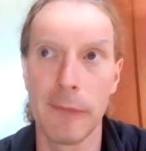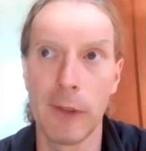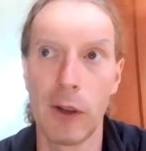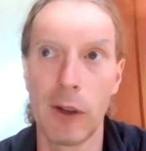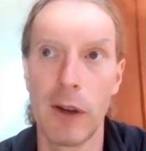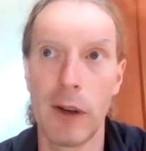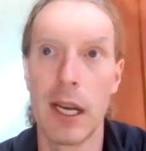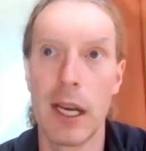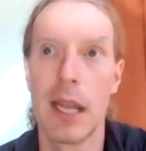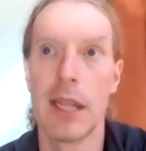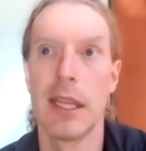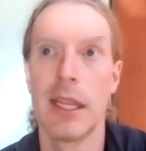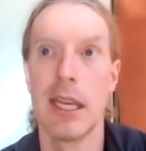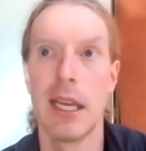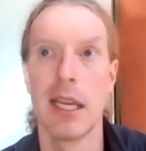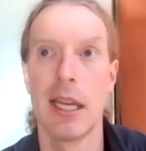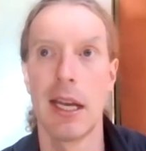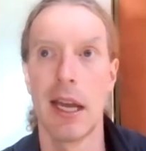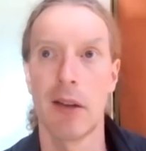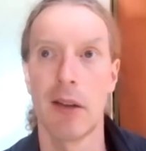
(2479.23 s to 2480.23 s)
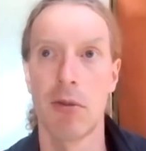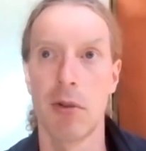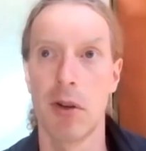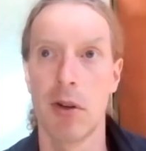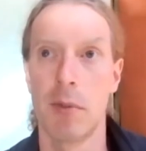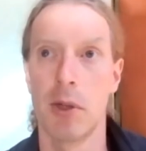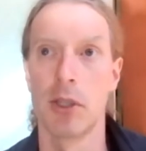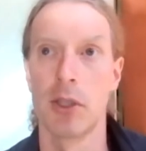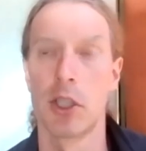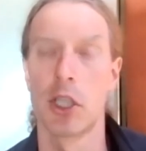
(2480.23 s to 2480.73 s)
right, and the
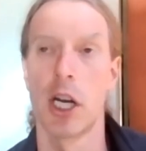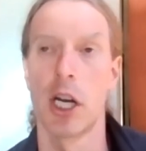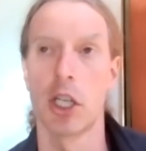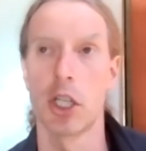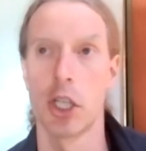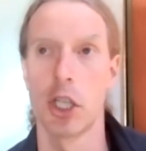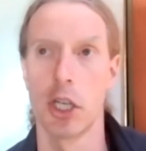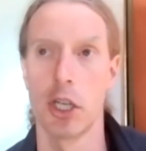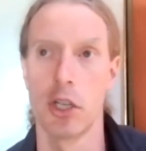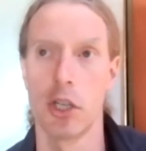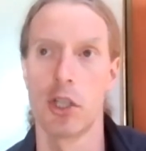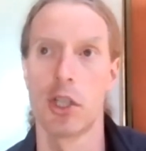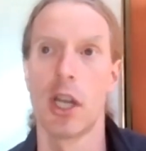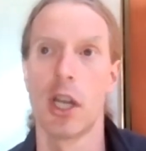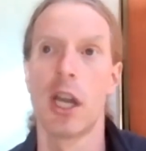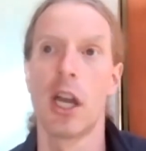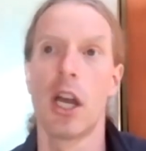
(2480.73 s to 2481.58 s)
inequitable structures,